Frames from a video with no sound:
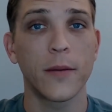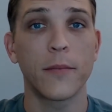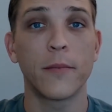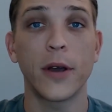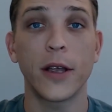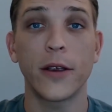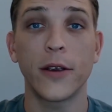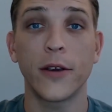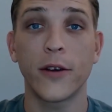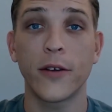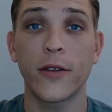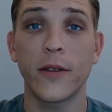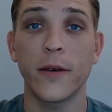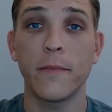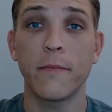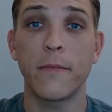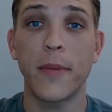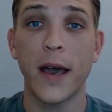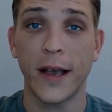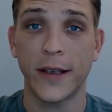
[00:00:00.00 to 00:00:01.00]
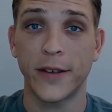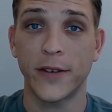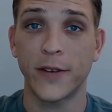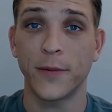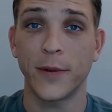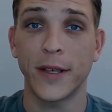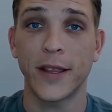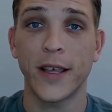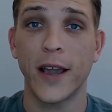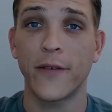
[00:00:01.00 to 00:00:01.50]
but you're the
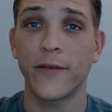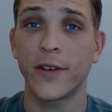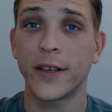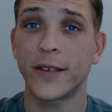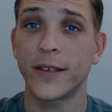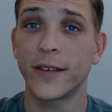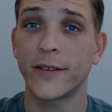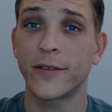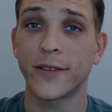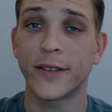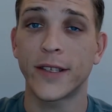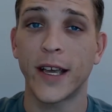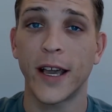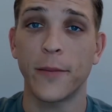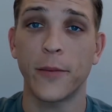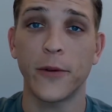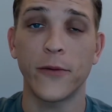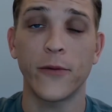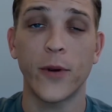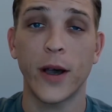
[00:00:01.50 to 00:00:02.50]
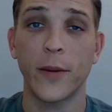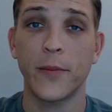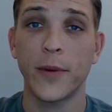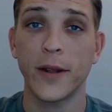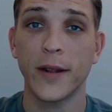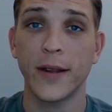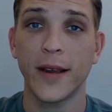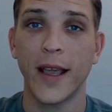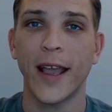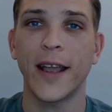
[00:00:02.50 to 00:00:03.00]
best with every single type of
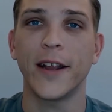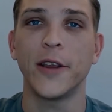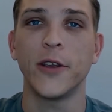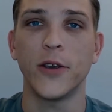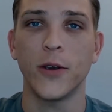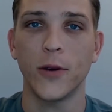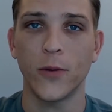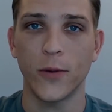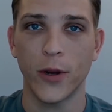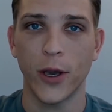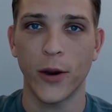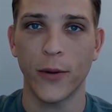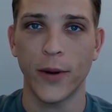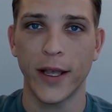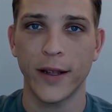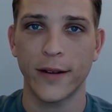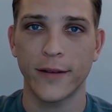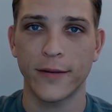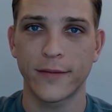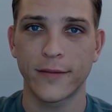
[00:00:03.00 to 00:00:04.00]
weapon, and you know it.